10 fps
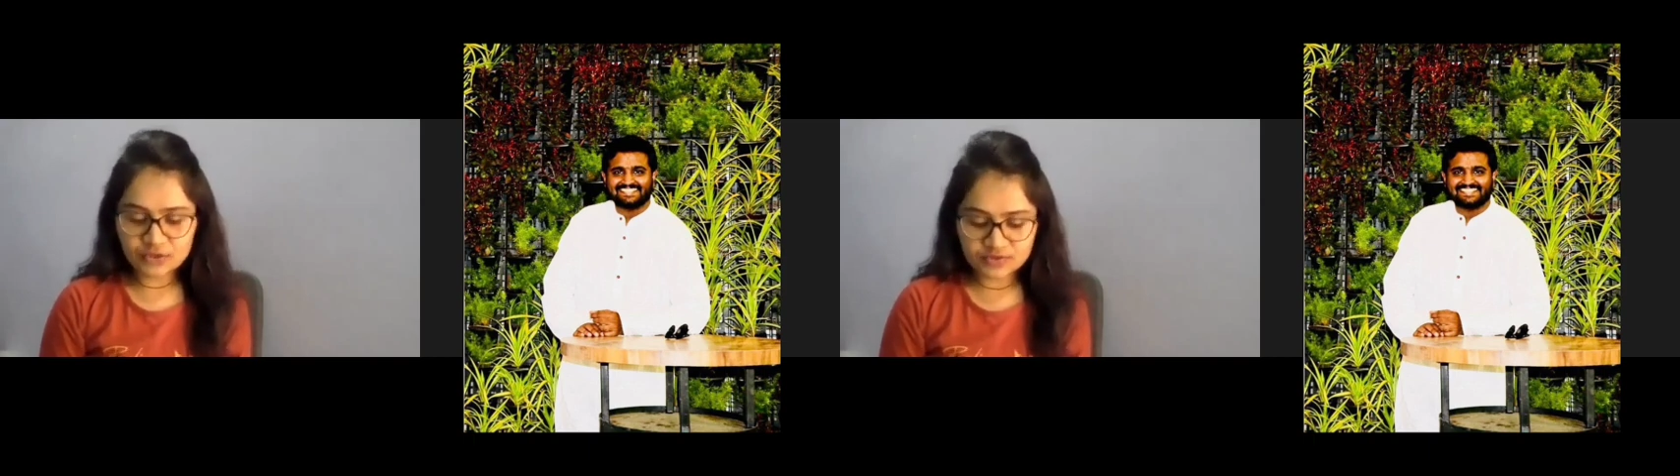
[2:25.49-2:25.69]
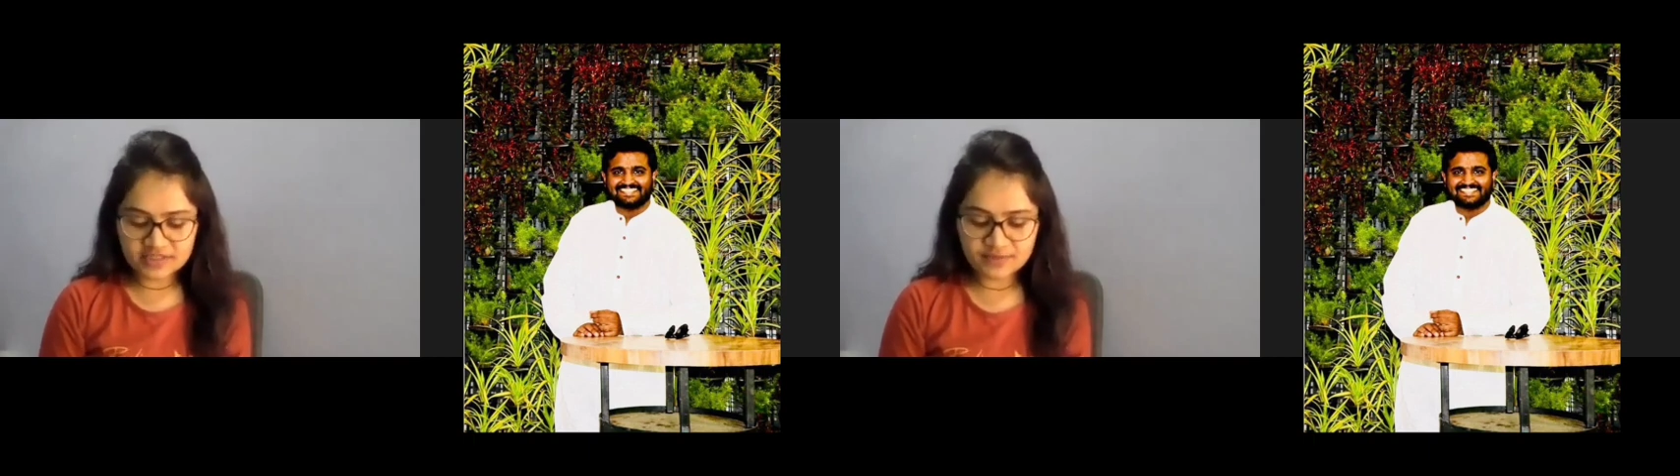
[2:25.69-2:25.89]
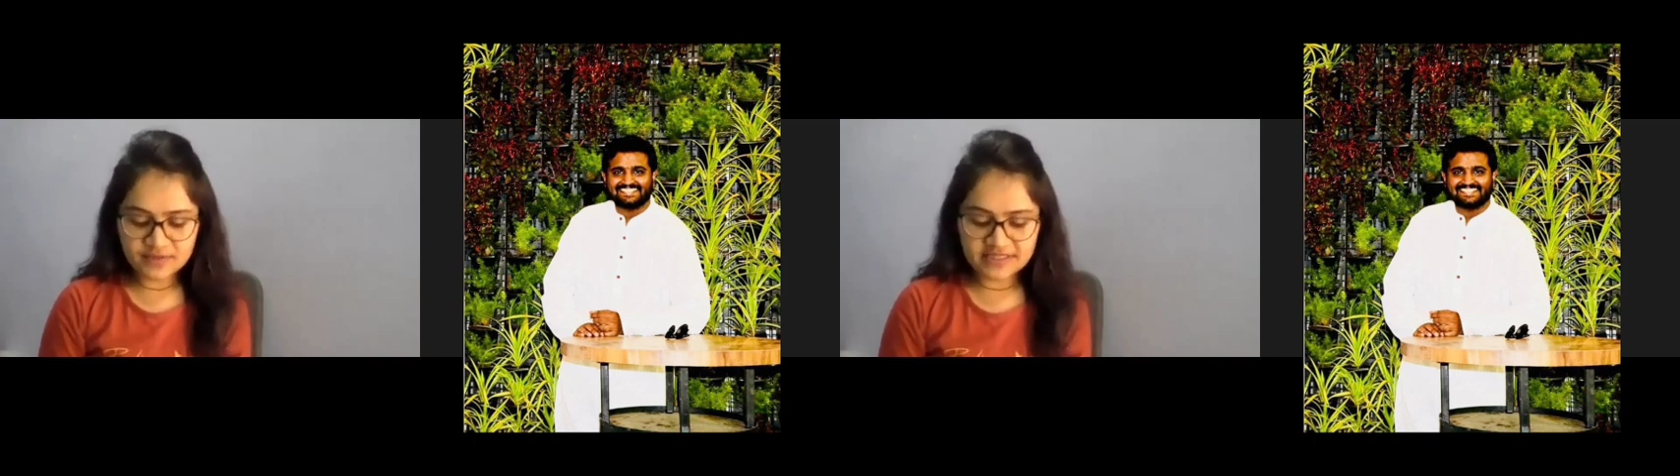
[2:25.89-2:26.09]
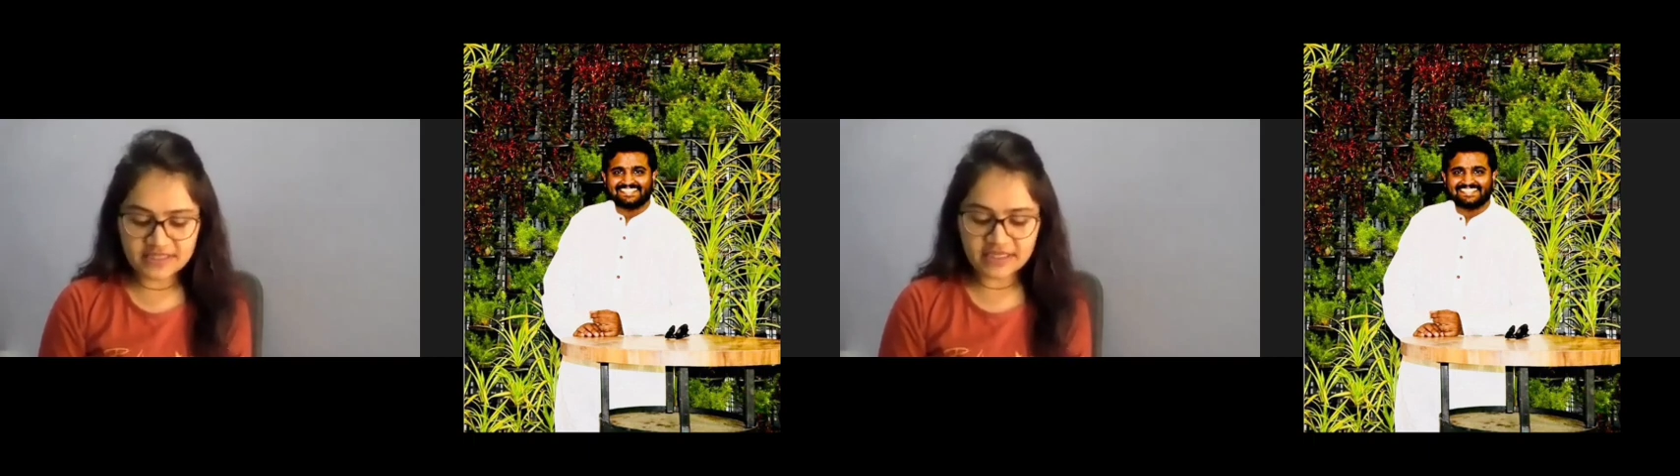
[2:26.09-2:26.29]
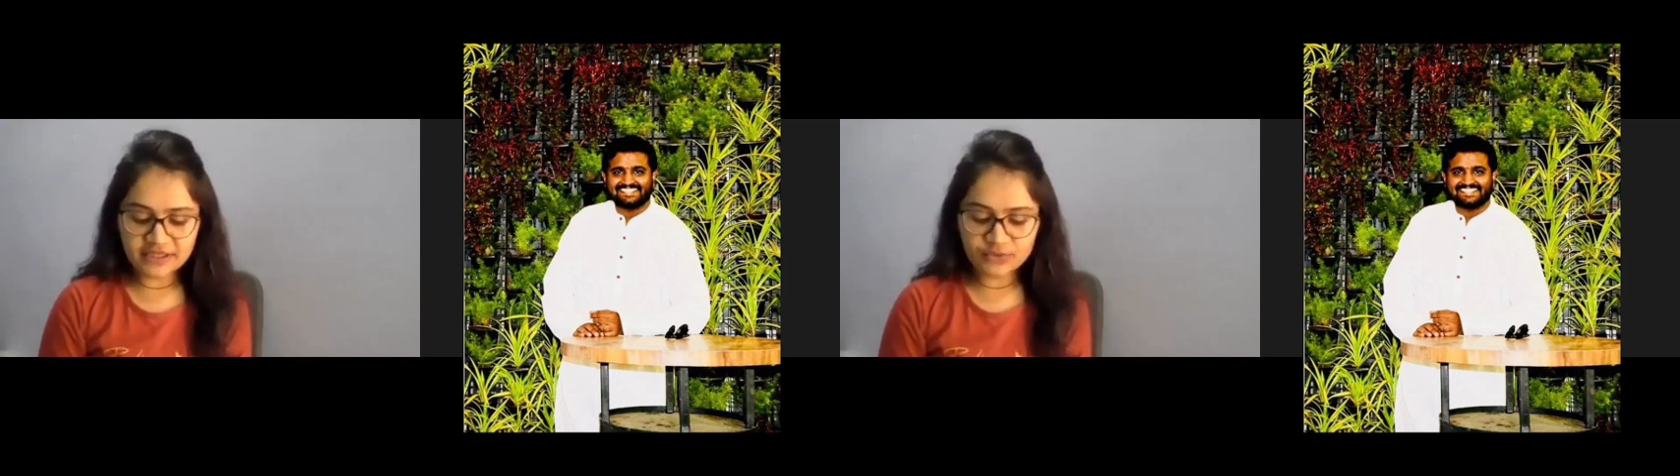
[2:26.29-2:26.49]
uses
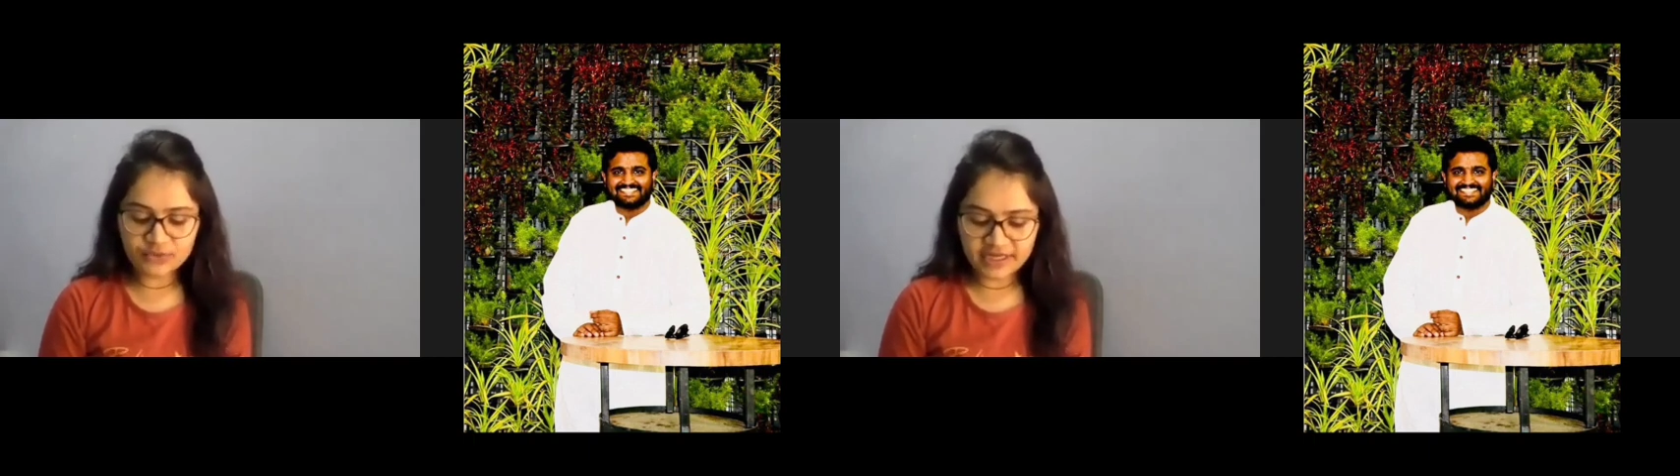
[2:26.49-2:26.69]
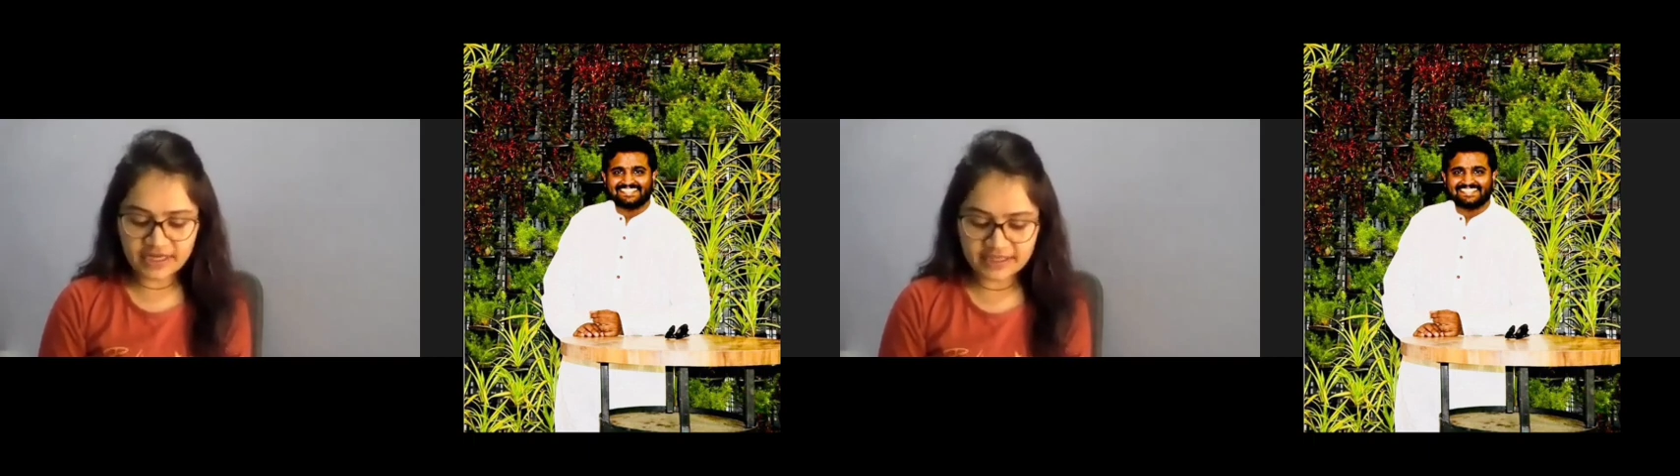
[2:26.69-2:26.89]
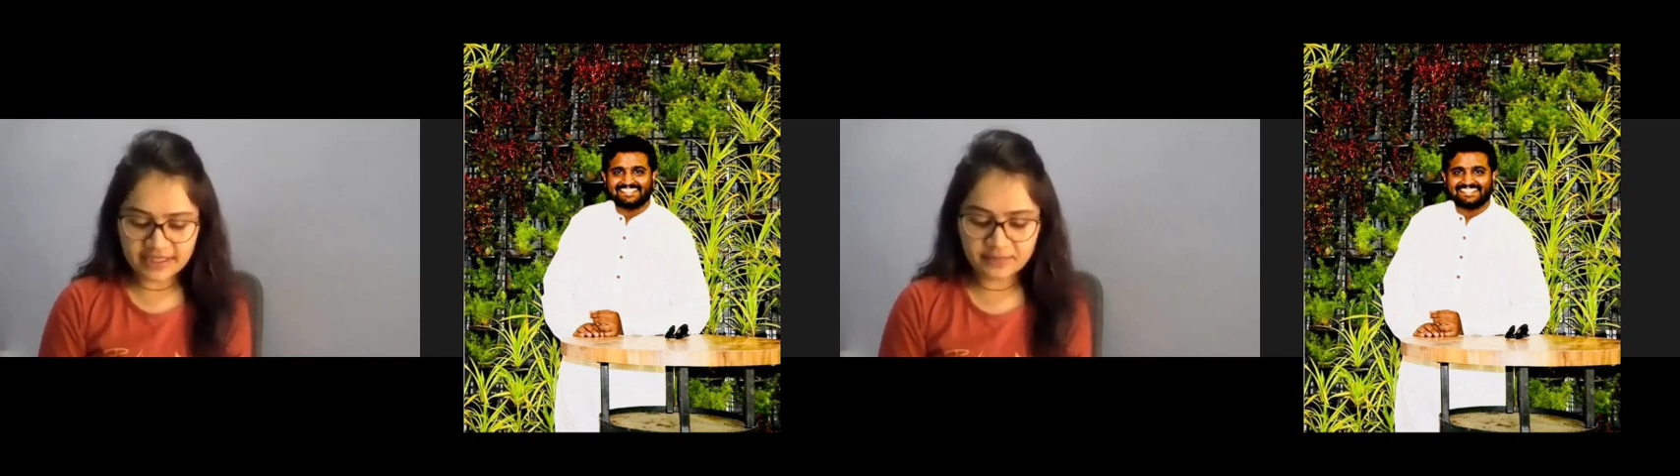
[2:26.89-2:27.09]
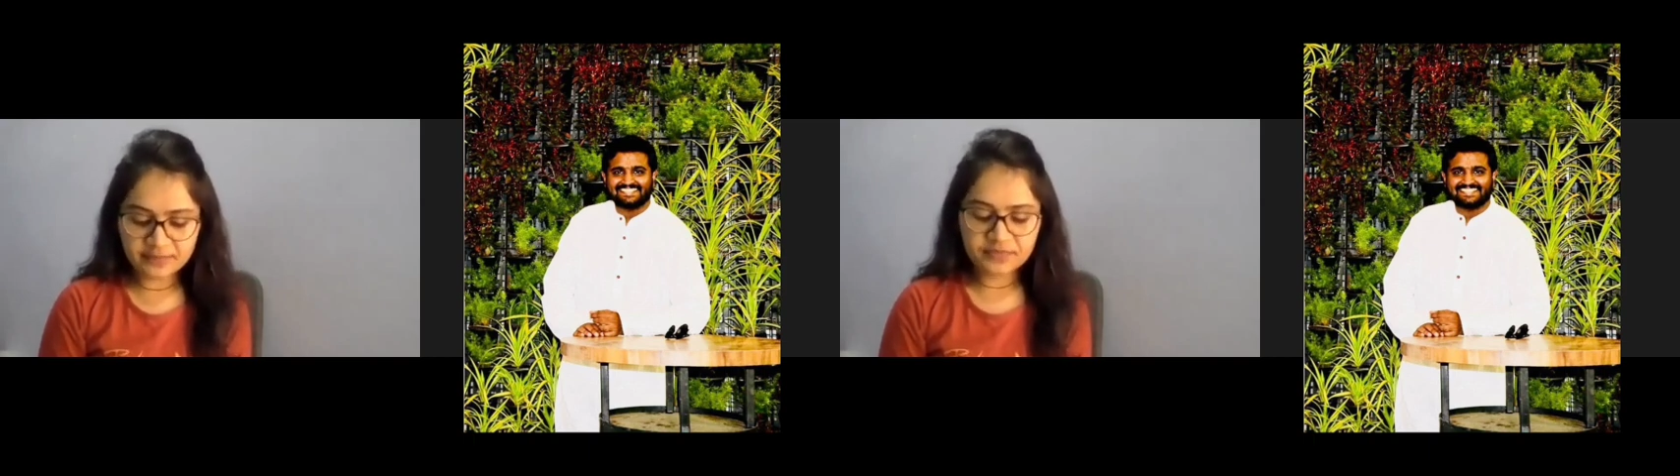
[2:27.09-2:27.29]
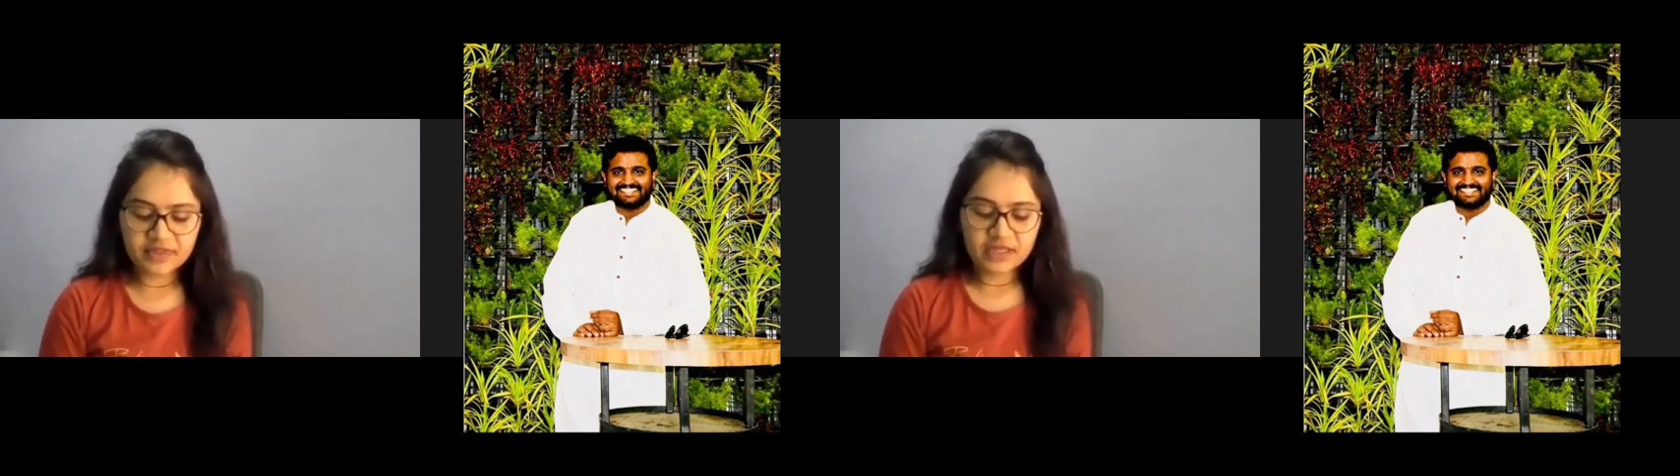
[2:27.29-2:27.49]
basically to create them?